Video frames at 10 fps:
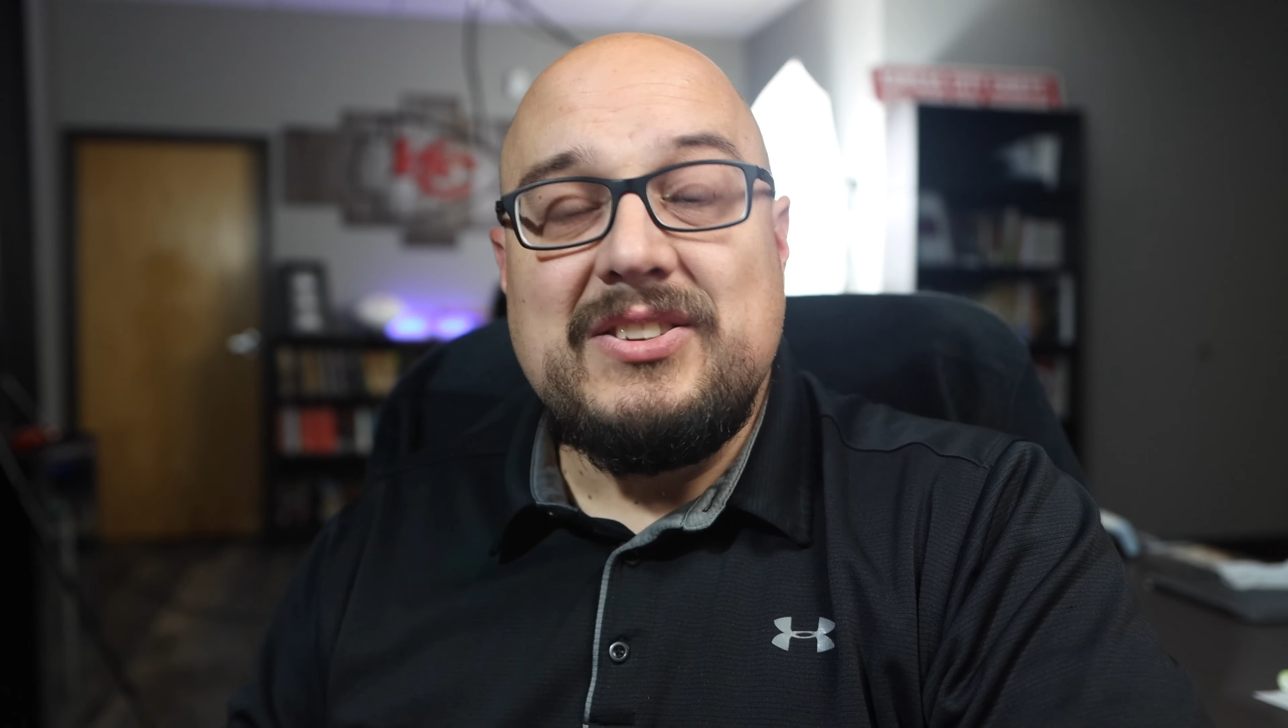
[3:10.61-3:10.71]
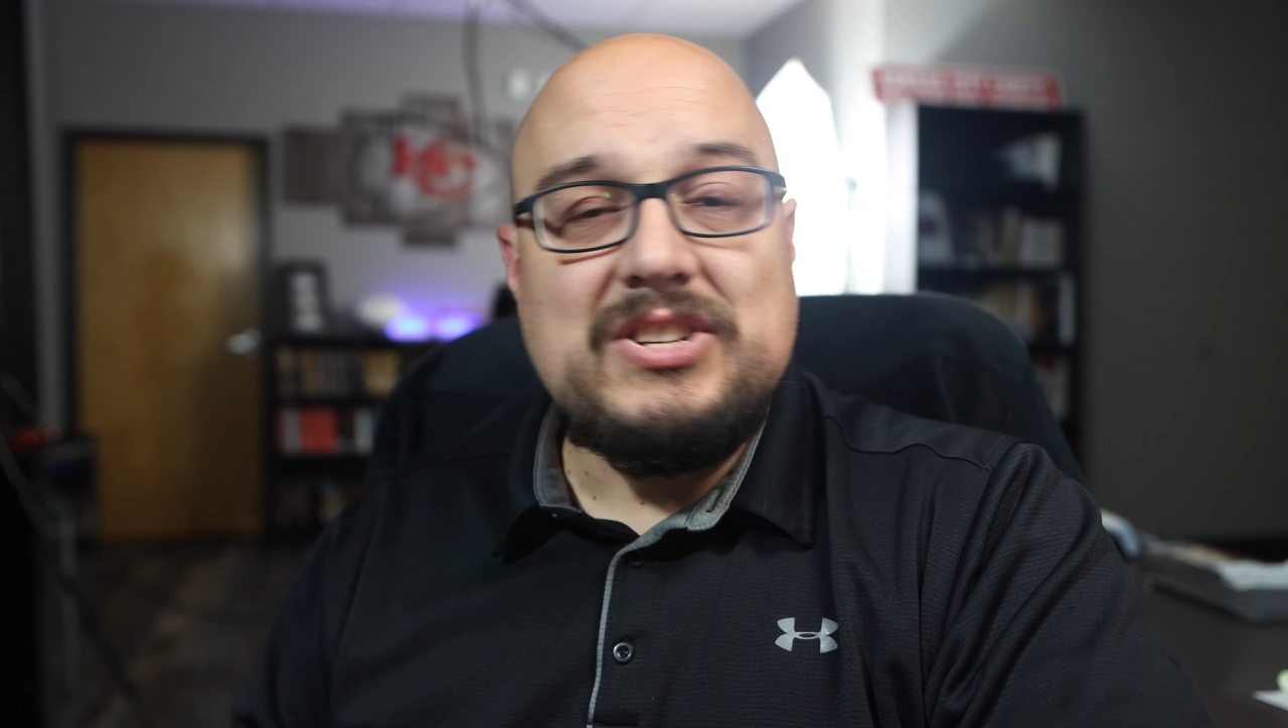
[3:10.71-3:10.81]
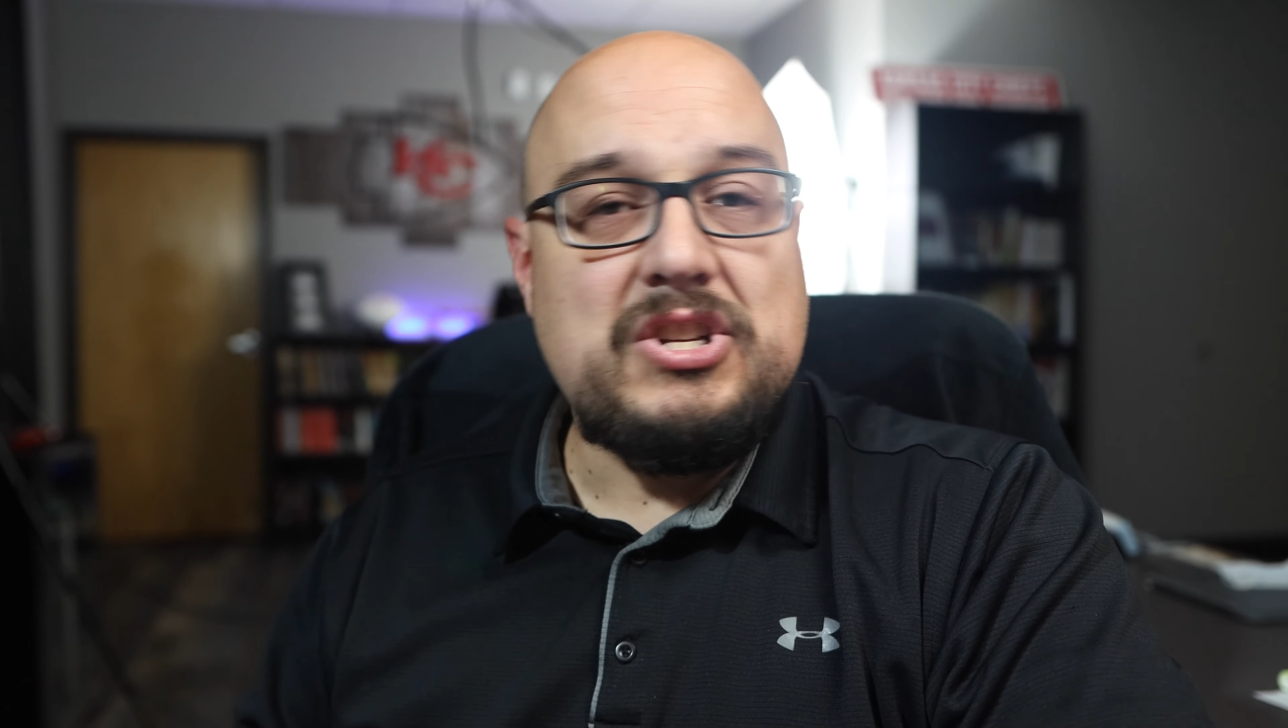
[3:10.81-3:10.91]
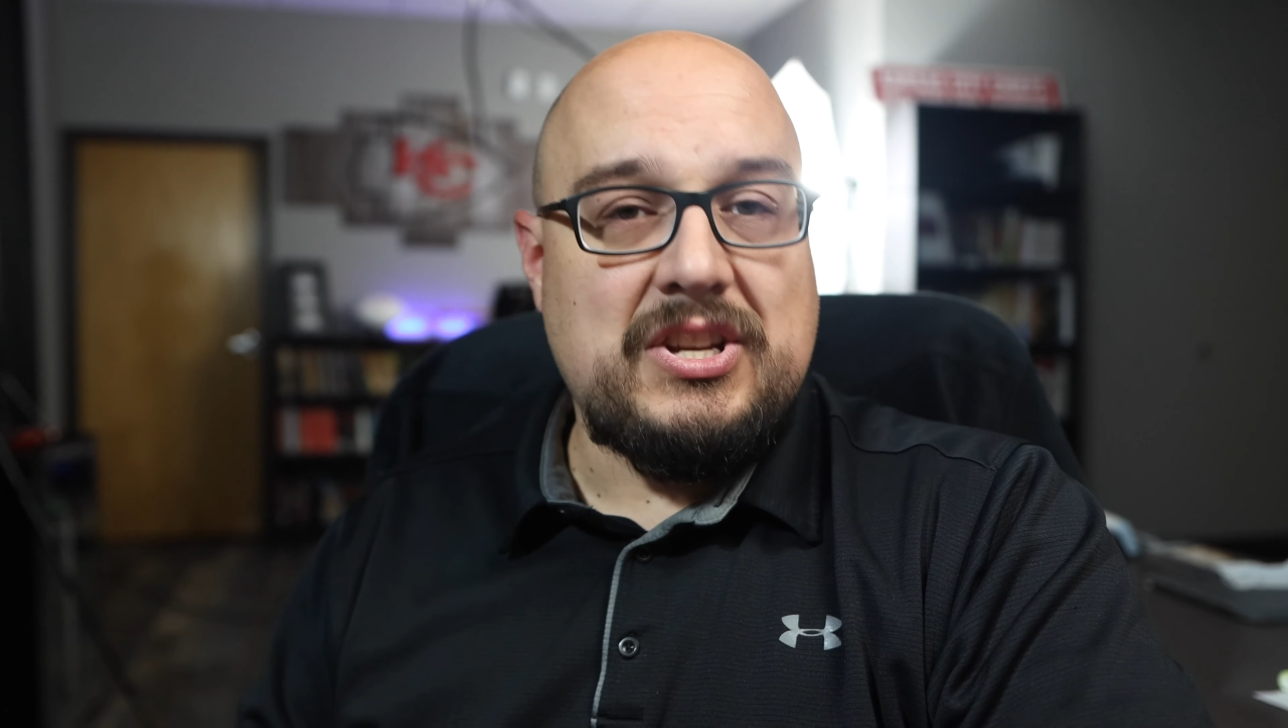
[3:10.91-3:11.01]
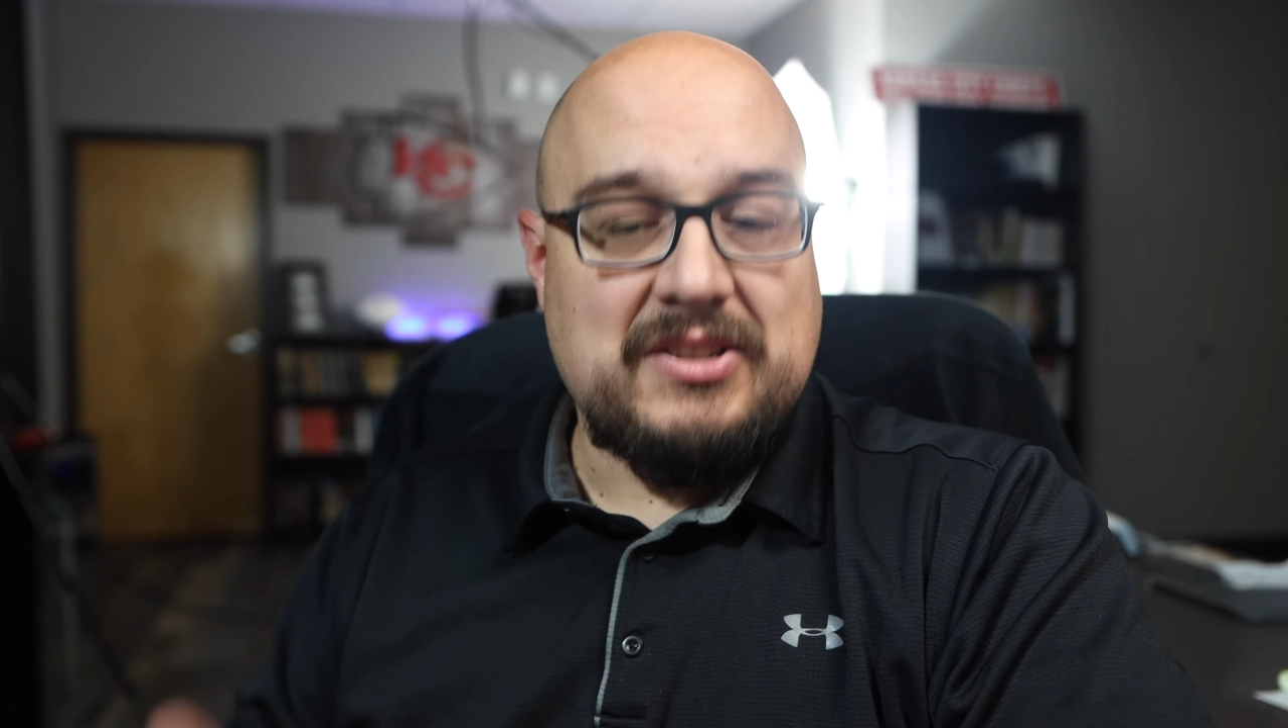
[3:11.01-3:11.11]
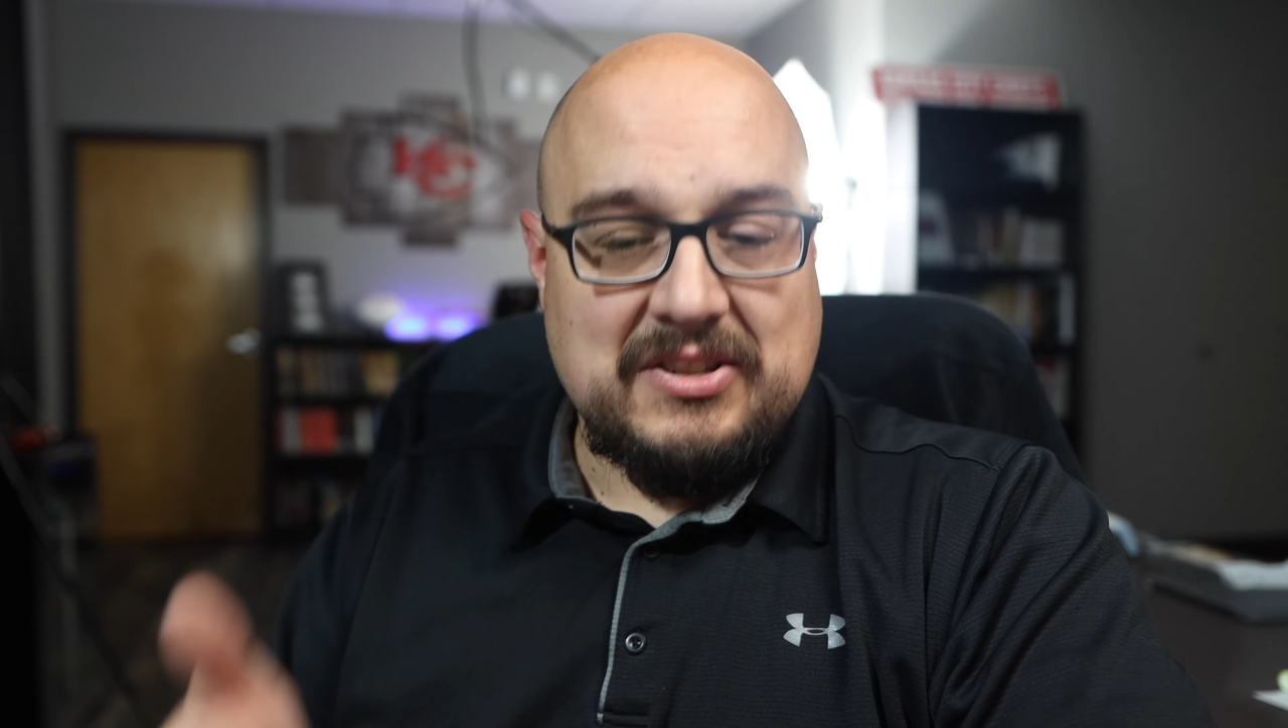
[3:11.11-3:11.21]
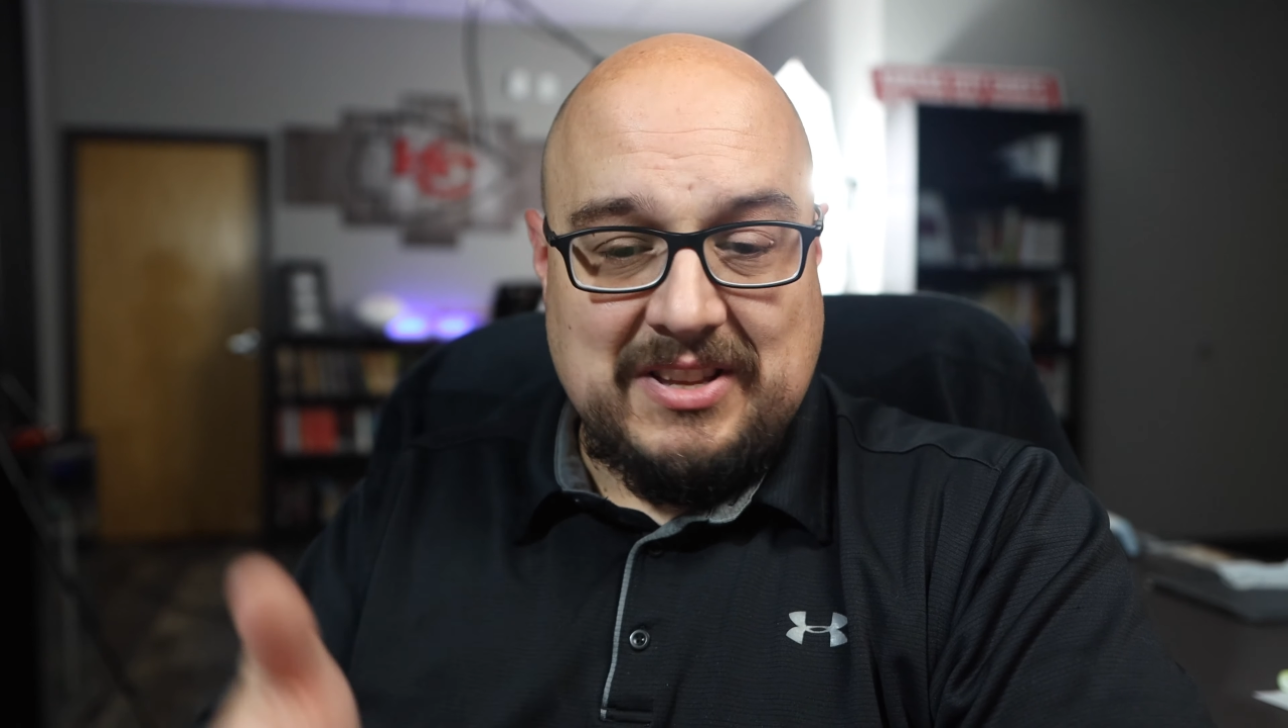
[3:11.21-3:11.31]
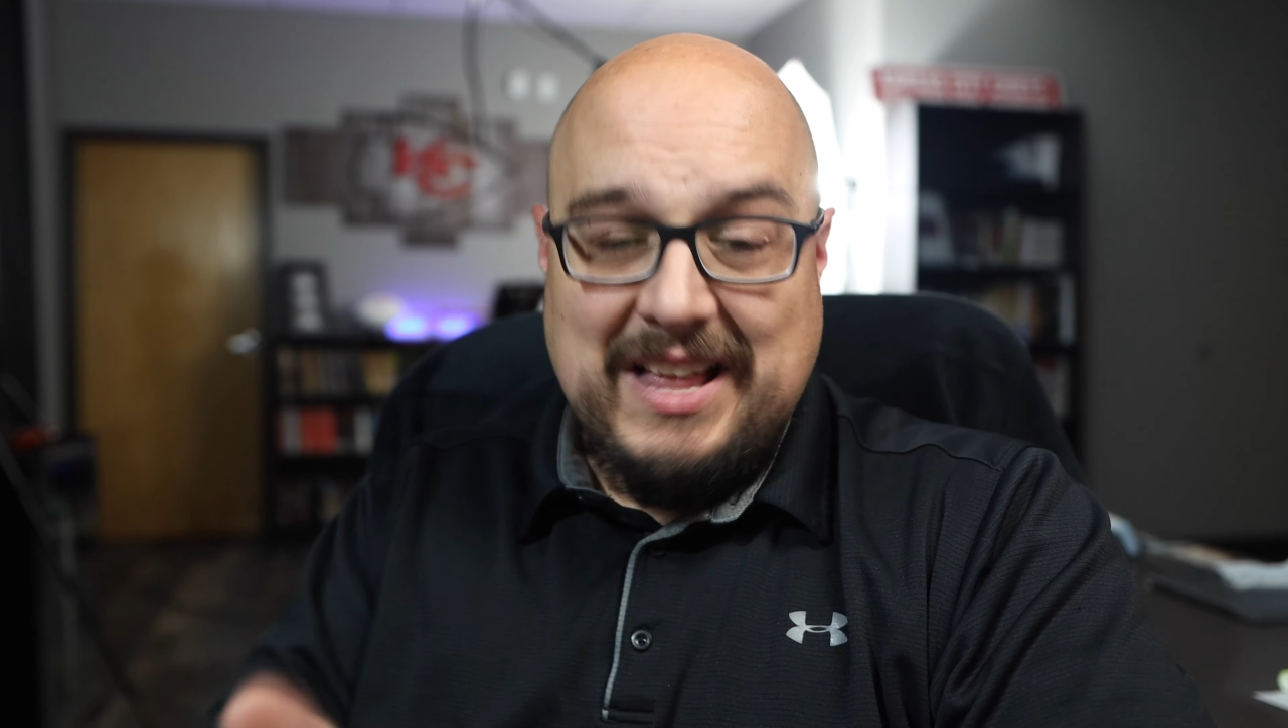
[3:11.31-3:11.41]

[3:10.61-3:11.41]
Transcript: see Jesus.